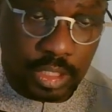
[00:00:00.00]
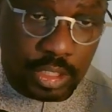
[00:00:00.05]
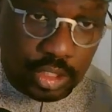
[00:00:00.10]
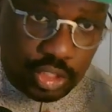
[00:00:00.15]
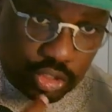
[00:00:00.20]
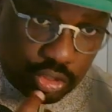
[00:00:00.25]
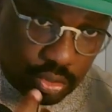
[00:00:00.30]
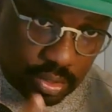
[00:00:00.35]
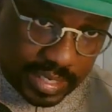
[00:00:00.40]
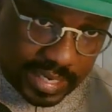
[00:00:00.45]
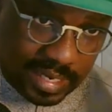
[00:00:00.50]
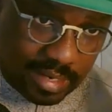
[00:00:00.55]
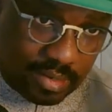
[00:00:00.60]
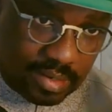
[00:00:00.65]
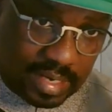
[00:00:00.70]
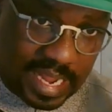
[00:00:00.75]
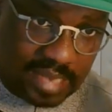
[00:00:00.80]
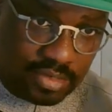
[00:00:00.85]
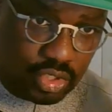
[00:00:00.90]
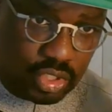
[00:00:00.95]
So
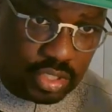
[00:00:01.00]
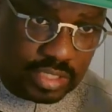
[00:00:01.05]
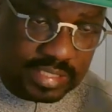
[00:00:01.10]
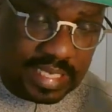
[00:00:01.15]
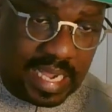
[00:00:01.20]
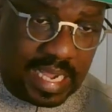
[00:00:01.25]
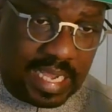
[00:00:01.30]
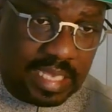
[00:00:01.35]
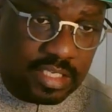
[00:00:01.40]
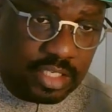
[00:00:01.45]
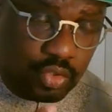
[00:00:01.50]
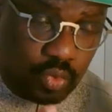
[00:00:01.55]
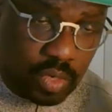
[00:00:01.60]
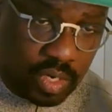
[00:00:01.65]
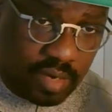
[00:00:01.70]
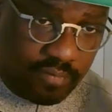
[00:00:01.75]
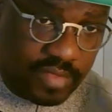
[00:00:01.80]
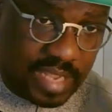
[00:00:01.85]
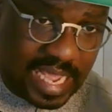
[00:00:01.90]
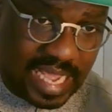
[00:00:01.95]
Kegel exercise is one
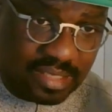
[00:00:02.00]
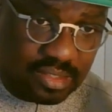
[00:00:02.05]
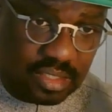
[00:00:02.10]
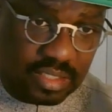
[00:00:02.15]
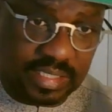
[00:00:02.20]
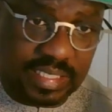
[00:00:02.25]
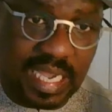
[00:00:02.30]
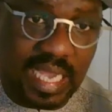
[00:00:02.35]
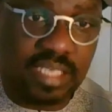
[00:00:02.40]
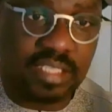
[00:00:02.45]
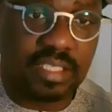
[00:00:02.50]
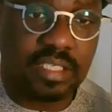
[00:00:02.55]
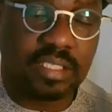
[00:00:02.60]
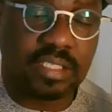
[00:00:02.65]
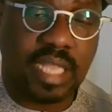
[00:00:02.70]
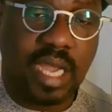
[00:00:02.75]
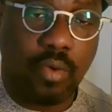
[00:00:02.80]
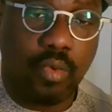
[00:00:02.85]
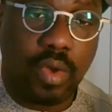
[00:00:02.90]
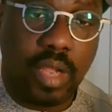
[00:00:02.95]
of the exercises
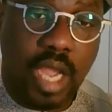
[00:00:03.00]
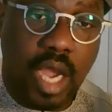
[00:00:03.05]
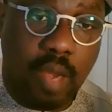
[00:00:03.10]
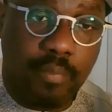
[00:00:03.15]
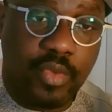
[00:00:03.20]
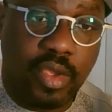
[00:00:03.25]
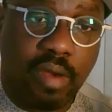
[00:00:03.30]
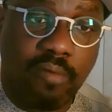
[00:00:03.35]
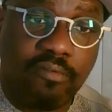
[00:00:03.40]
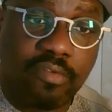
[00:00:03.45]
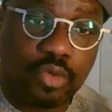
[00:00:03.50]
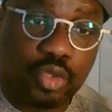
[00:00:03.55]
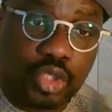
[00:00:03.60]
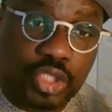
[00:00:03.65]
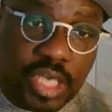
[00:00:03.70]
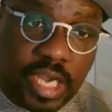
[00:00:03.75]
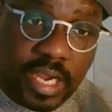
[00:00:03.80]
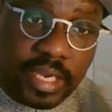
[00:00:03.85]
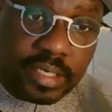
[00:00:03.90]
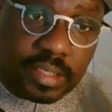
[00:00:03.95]
that will help your
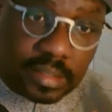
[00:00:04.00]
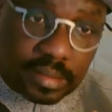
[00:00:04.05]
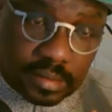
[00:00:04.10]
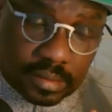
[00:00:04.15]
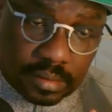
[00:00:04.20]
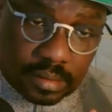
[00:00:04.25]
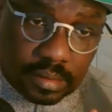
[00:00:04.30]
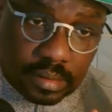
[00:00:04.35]
vagina.